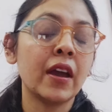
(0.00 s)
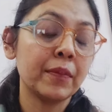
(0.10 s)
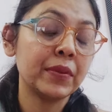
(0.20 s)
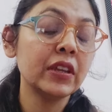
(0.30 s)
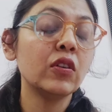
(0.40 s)

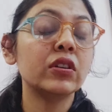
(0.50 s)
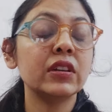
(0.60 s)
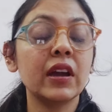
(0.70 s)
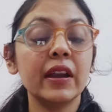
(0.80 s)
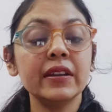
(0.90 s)
happening or
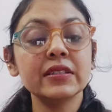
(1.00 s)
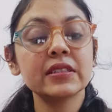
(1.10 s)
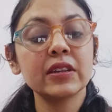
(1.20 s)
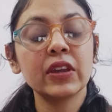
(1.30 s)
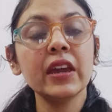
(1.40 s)
the
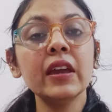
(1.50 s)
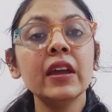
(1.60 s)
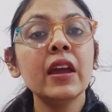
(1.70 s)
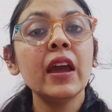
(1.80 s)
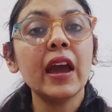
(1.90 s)
guidance, okay?
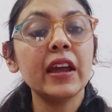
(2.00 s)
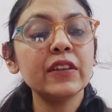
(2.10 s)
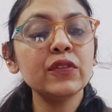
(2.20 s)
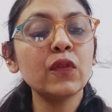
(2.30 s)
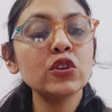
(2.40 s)
And
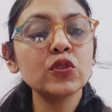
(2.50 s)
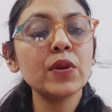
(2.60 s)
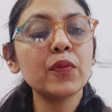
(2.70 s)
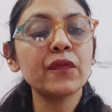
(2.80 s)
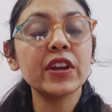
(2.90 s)
if you want to
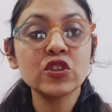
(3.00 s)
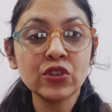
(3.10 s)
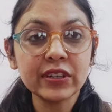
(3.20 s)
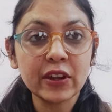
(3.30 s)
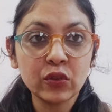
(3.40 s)
be a
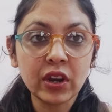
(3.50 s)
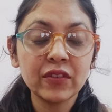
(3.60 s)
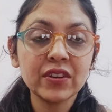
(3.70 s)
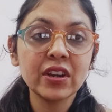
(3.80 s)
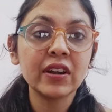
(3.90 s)
professional tarot
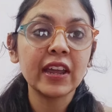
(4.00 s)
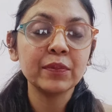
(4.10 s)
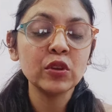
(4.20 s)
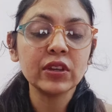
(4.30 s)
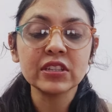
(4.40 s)
card reader
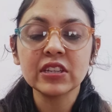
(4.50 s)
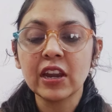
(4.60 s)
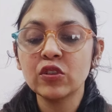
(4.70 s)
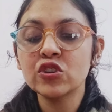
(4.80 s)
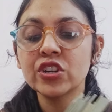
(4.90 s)
like me, you can
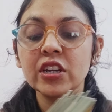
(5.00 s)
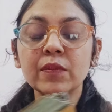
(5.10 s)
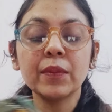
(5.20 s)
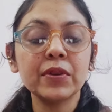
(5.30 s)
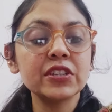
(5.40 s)
start your journey
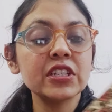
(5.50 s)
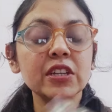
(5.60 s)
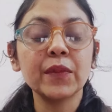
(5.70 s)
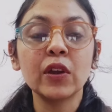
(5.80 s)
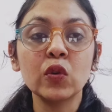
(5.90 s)
by
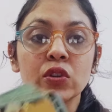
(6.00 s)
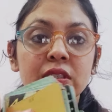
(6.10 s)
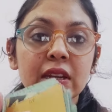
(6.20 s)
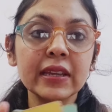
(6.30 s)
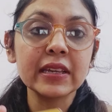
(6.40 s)
purchasing my course.
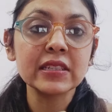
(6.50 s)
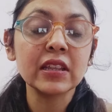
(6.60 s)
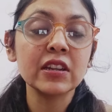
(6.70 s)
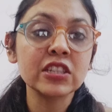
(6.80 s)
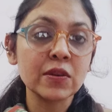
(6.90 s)
The link is in
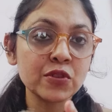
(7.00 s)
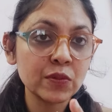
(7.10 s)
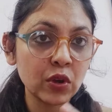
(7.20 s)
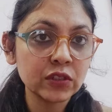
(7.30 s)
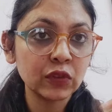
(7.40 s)
the
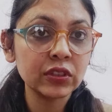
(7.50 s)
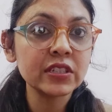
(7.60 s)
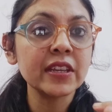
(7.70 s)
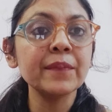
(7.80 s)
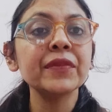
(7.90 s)
description box for the
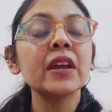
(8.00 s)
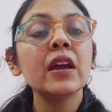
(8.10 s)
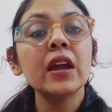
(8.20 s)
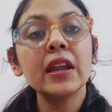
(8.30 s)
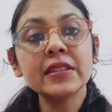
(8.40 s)
same.
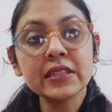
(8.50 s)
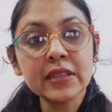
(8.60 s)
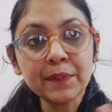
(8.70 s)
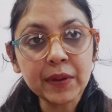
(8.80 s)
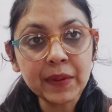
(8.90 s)
It's in
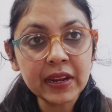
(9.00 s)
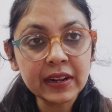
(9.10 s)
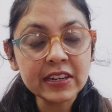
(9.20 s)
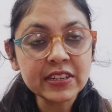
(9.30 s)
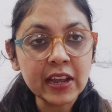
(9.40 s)
simple plain
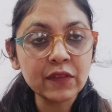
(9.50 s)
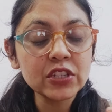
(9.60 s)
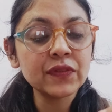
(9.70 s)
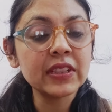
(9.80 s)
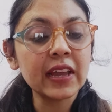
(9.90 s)
English
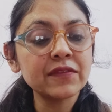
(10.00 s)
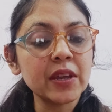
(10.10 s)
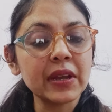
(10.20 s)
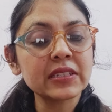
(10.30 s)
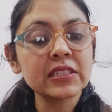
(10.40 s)
language with
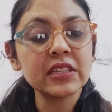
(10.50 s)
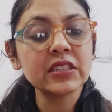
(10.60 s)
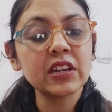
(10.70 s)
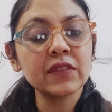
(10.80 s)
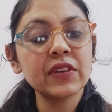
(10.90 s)
lifetime access
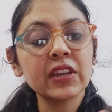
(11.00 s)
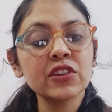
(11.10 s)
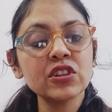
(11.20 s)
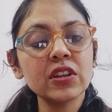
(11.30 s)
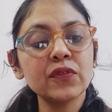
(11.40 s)
and
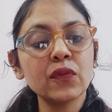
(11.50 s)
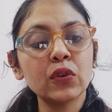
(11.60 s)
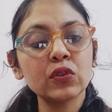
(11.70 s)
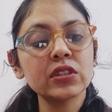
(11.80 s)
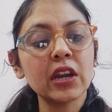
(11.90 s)
certification. If you
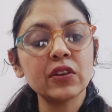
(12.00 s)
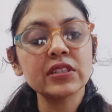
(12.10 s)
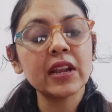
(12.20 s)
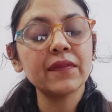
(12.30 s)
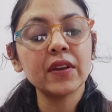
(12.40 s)
want to start
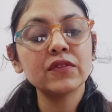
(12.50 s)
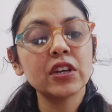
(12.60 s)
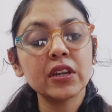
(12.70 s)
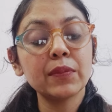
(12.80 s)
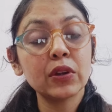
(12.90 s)
your self-love
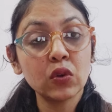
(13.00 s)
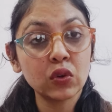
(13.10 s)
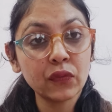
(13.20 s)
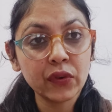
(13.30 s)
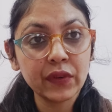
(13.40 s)
journey but
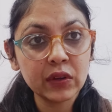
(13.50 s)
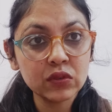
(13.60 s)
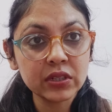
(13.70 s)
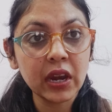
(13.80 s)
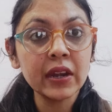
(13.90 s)
don't know from where
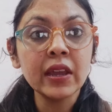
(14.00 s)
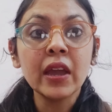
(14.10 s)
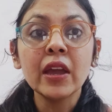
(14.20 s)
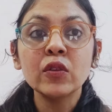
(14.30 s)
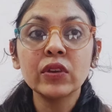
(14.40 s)
to start,
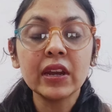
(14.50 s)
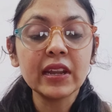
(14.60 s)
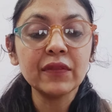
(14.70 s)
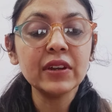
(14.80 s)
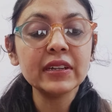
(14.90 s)
you
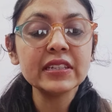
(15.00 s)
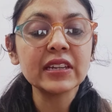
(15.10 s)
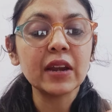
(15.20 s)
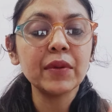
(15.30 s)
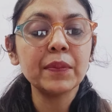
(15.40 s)
can definitely
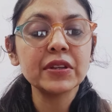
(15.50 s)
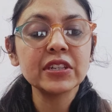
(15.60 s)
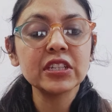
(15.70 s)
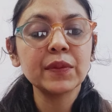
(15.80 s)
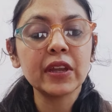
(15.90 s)
start by
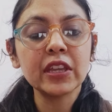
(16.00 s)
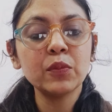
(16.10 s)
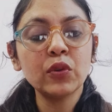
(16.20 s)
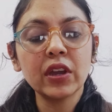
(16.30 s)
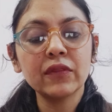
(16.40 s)
purchasing my
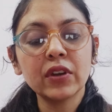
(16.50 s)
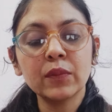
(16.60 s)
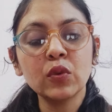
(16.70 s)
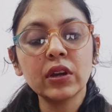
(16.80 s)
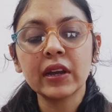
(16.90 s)
ebook and
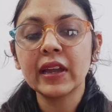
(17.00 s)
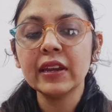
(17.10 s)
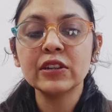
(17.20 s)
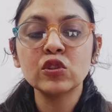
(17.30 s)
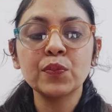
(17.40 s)
workbook.
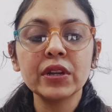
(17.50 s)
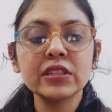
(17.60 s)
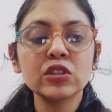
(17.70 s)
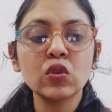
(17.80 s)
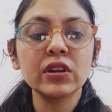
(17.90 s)
Again, it's super
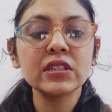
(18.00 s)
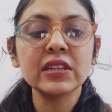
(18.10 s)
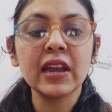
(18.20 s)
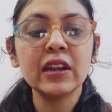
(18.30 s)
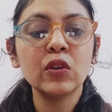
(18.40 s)
easy to
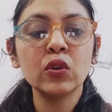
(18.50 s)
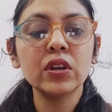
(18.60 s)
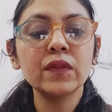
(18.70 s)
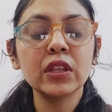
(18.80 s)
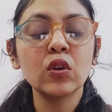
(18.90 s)
understand,
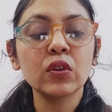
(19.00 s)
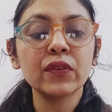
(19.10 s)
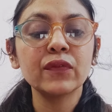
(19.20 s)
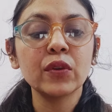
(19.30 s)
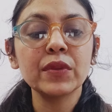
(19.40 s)
loaded with a lot
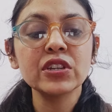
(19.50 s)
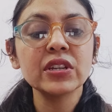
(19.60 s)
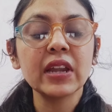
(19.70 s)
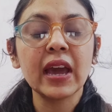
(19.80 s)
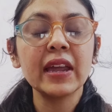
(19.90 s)
of
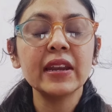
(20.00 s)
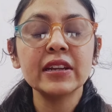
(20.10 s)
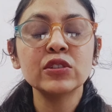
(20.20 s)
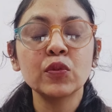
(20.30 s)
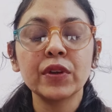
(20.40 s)
information and
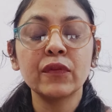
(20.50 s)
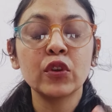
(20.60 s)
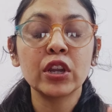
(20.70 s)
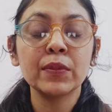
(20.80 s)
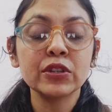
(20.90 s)
it's super
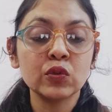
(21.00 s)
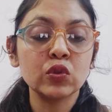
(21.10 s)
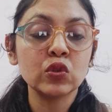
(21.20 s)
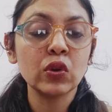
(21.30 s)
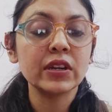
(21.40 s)
affordable
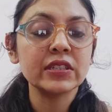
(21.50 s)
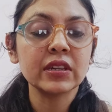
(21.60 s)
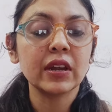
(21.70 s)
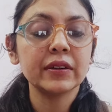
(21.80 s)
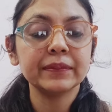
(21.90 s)
too. So let's
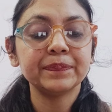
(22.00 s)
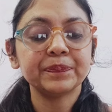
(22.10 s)
start.